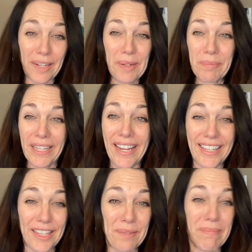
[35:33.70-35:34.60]
going to be
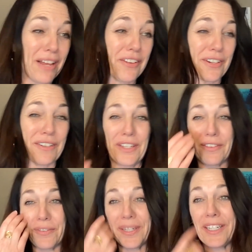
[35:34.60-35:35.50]
playing the mother of
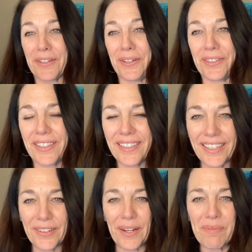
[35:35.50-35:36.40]
a 3-year-old.
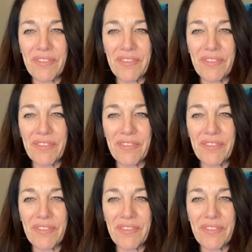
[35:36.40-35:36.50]
I'm